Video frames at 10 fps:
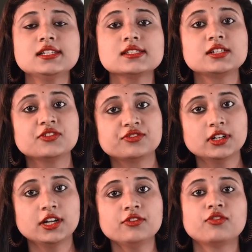is
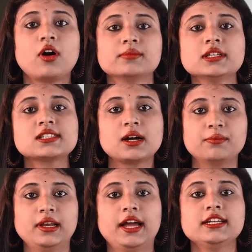different from the
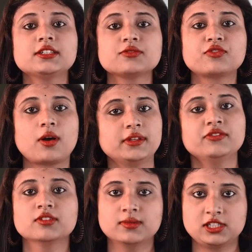supplied from the
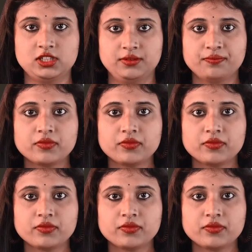pharmacy.